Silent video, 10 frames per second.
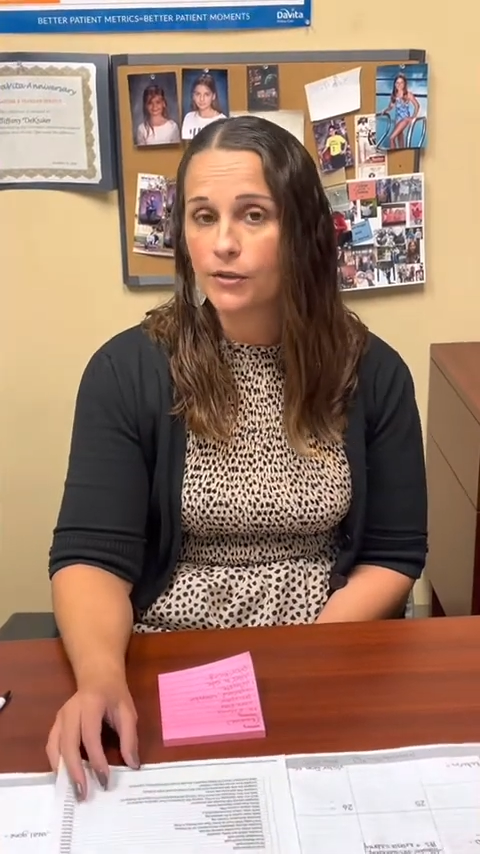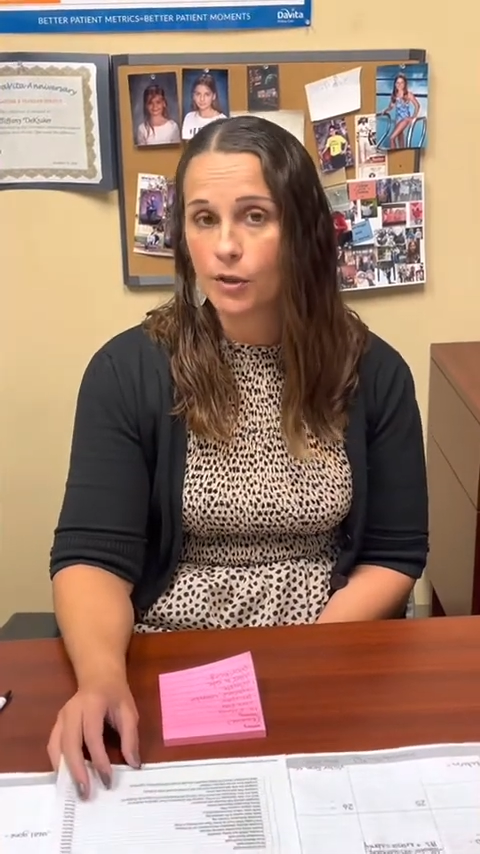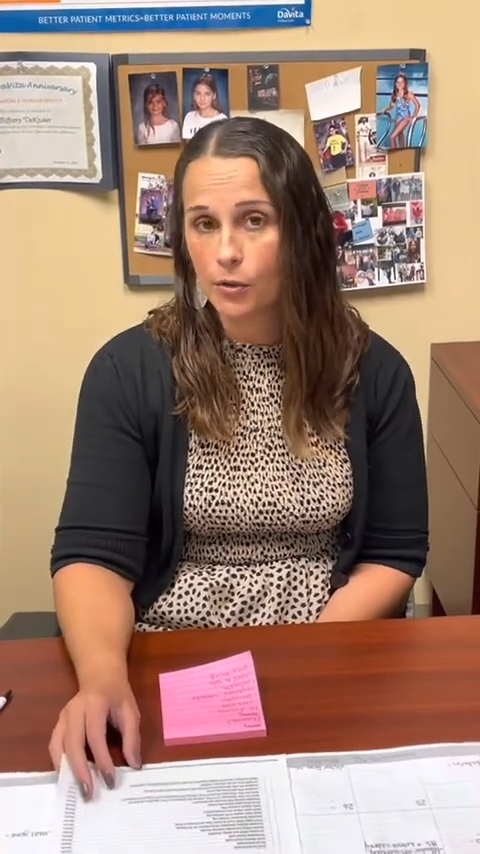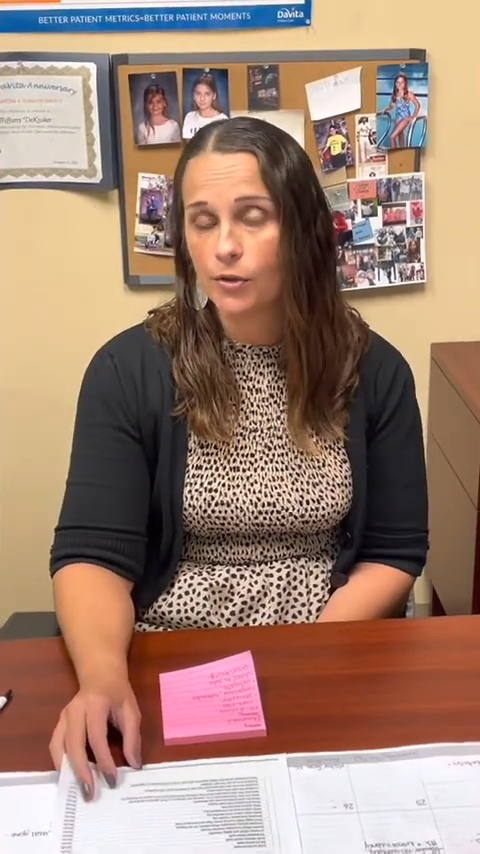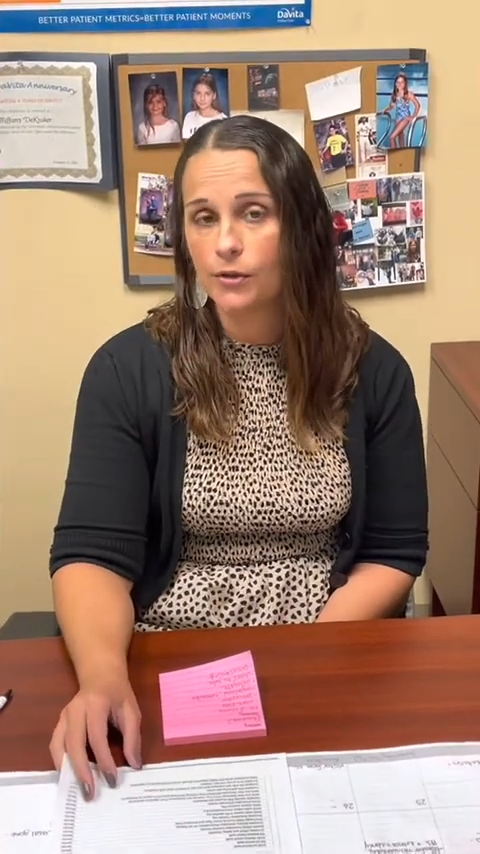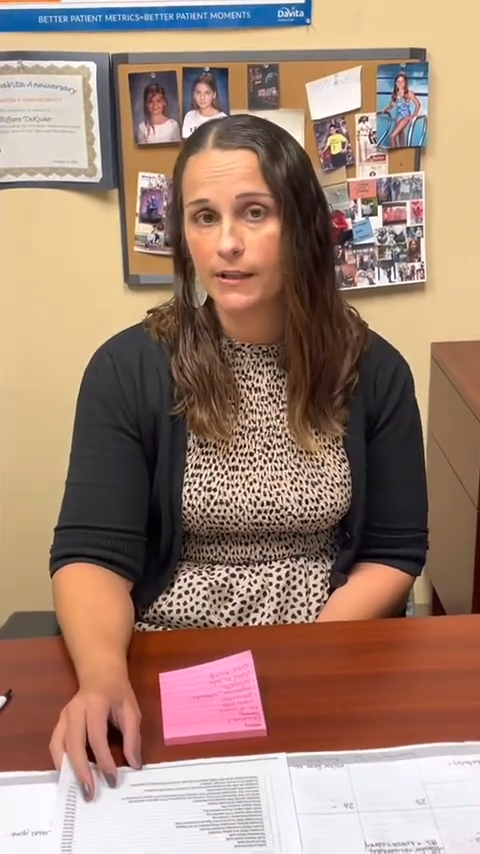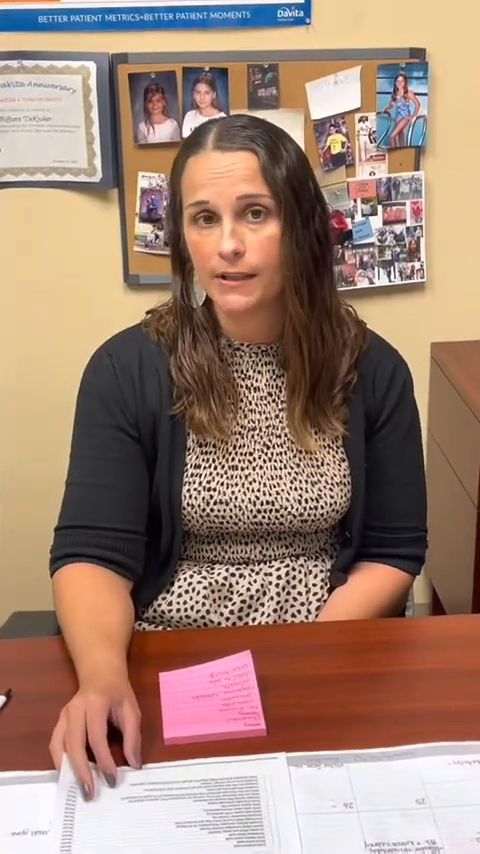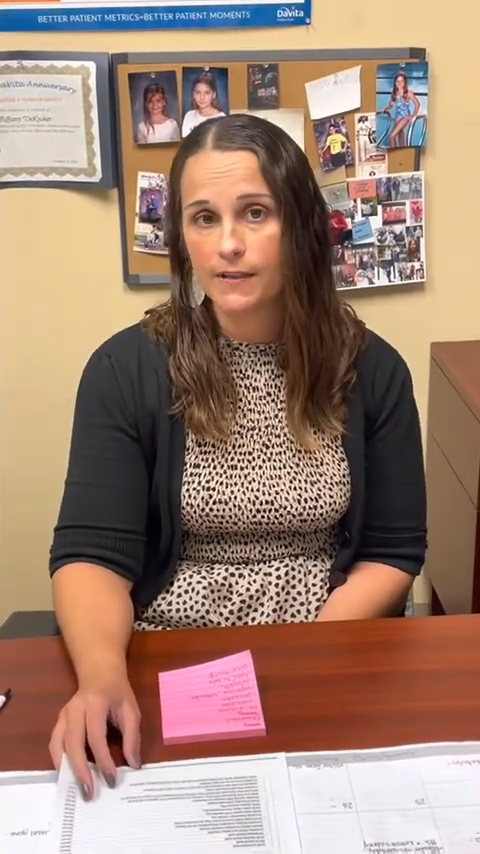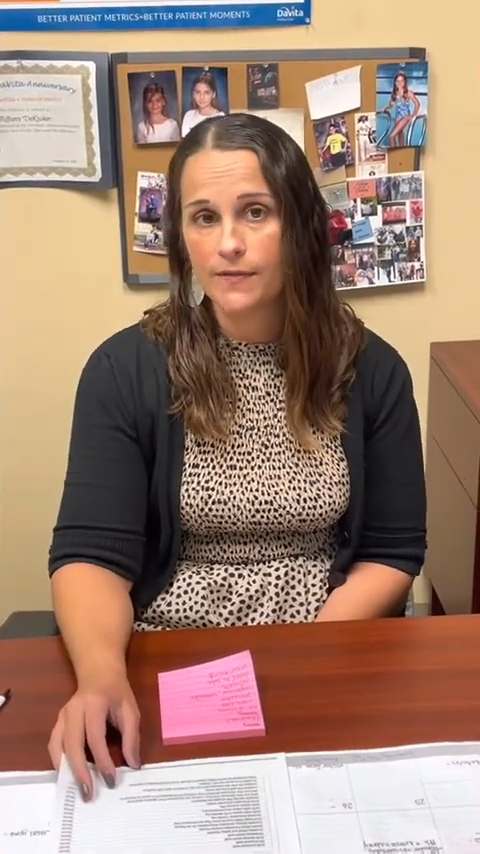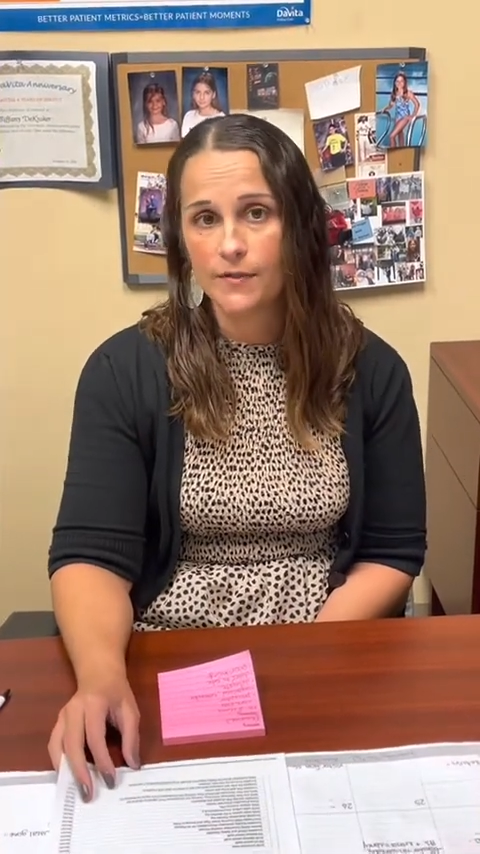local
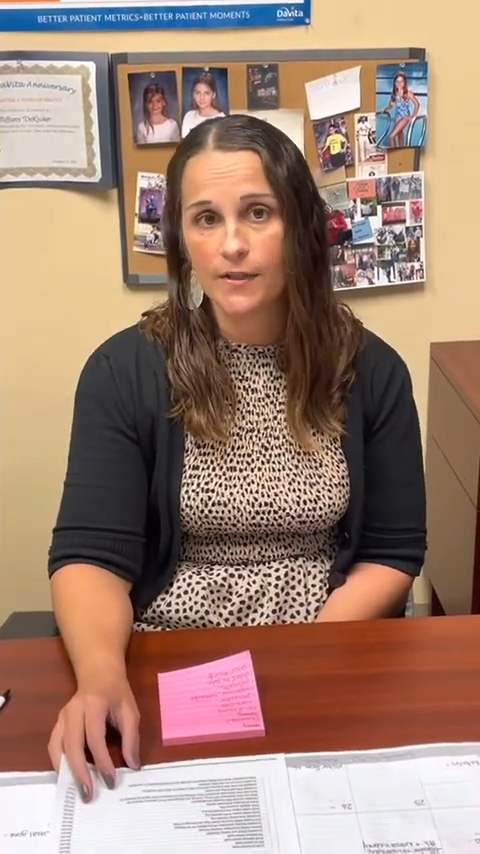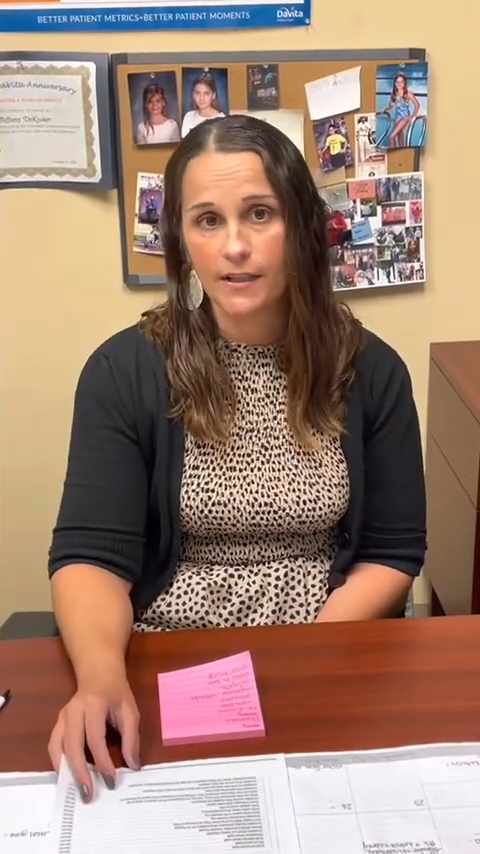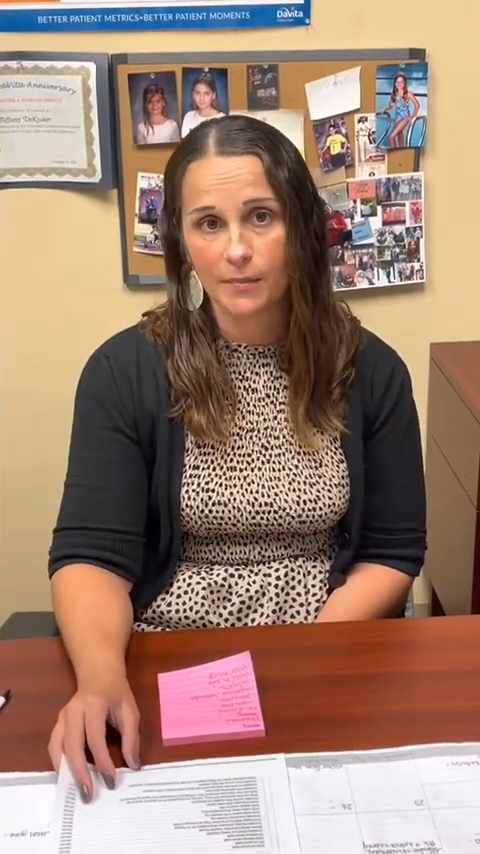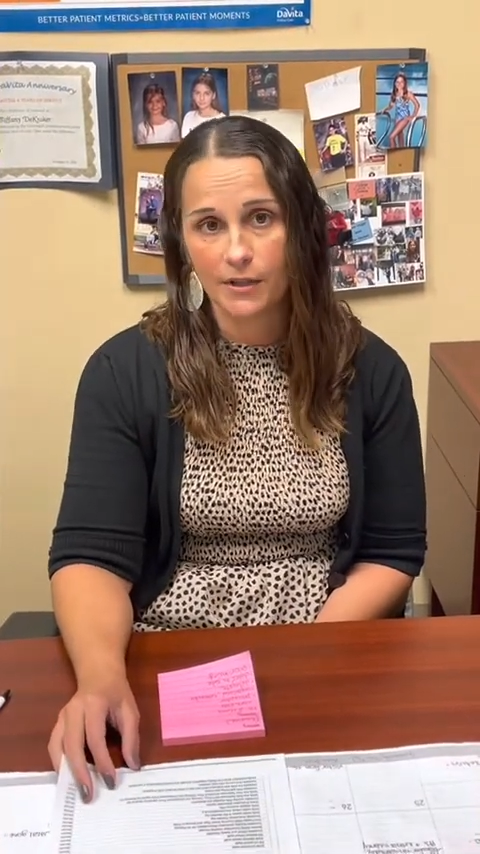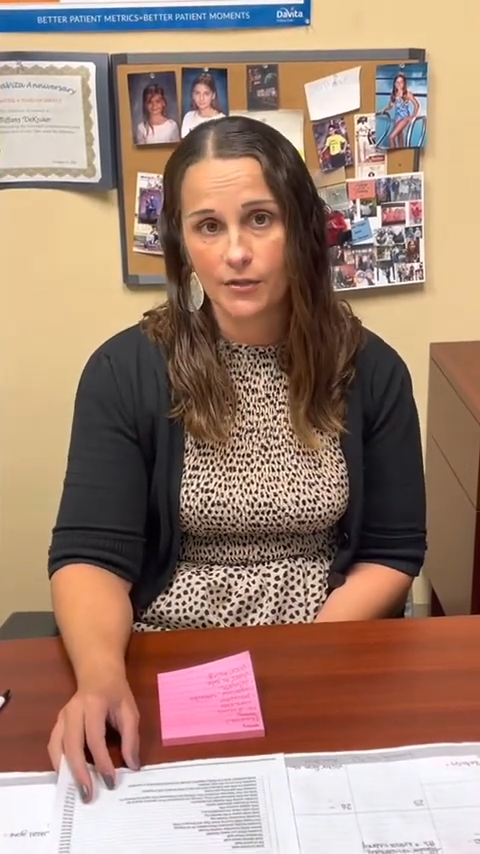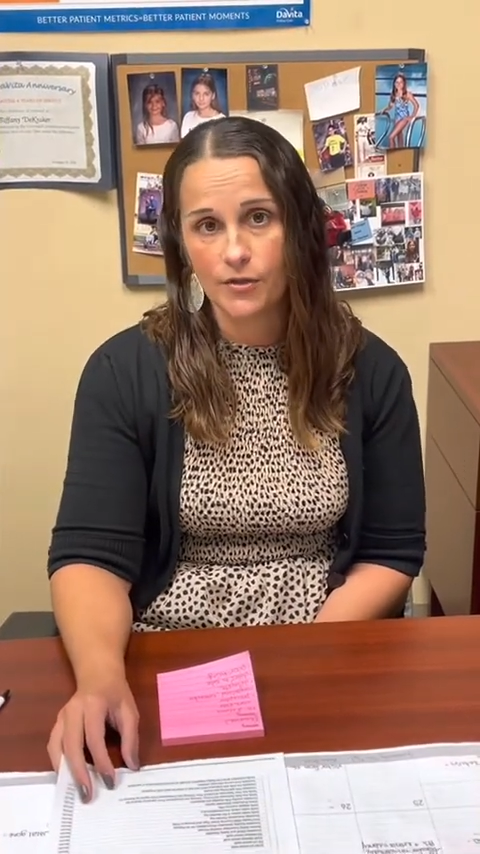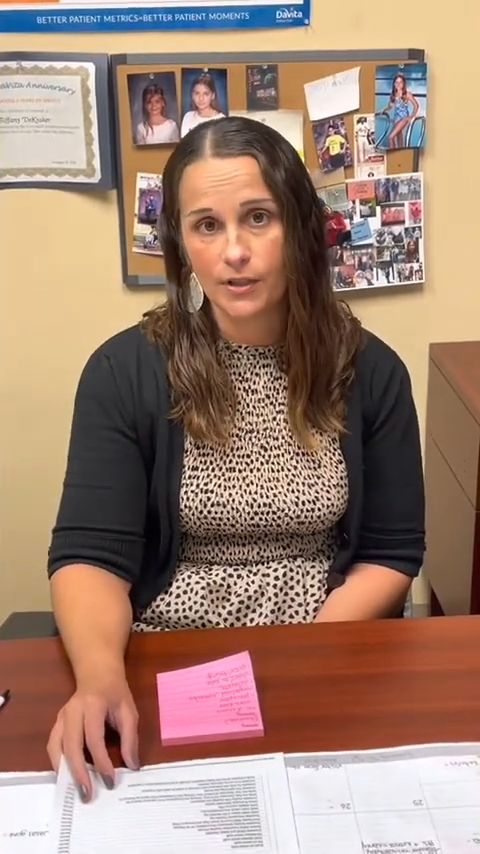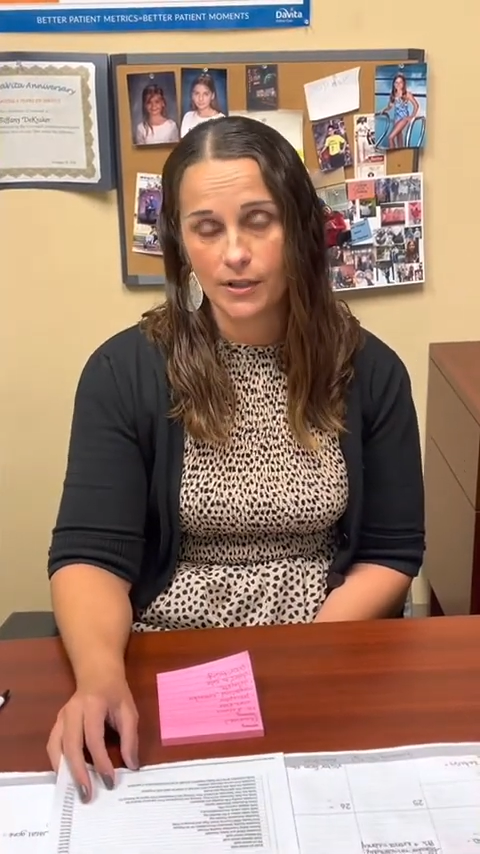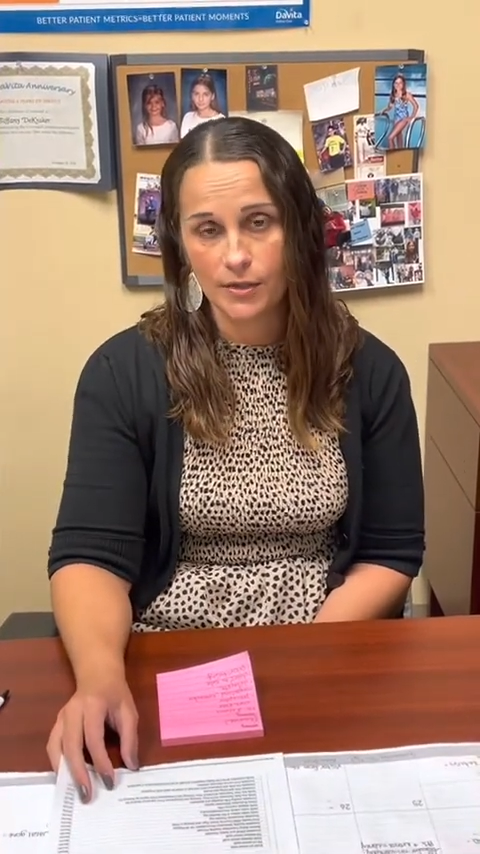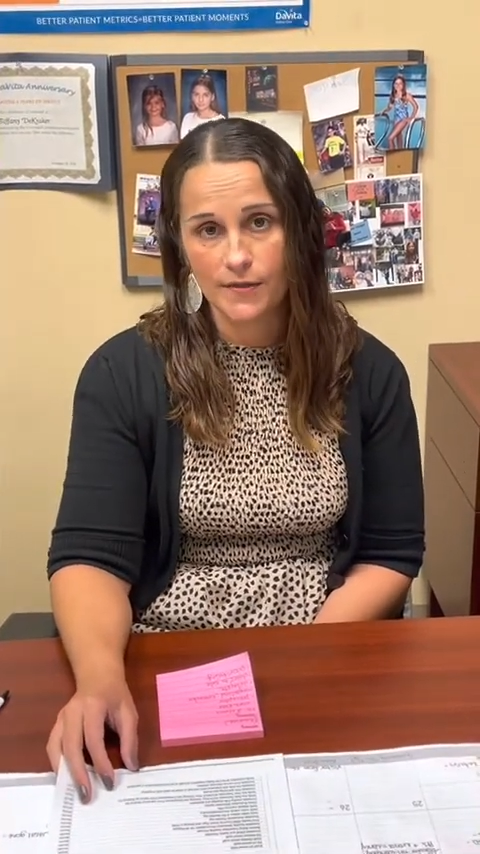clinics for the
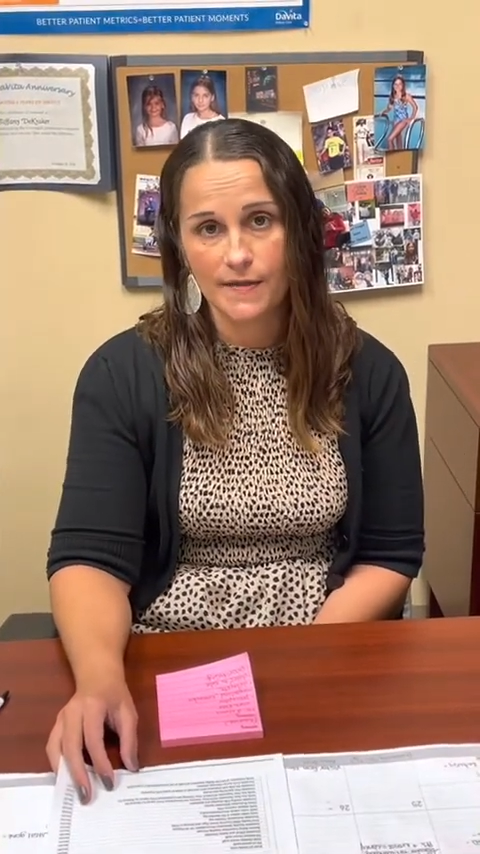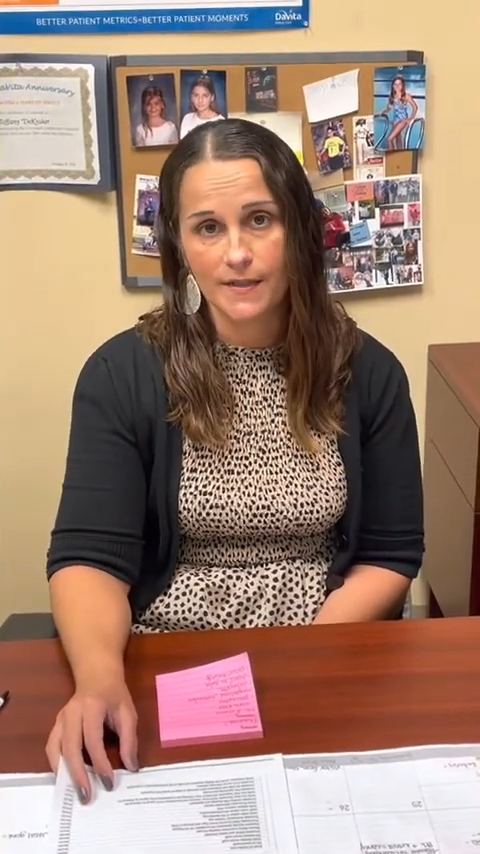administrators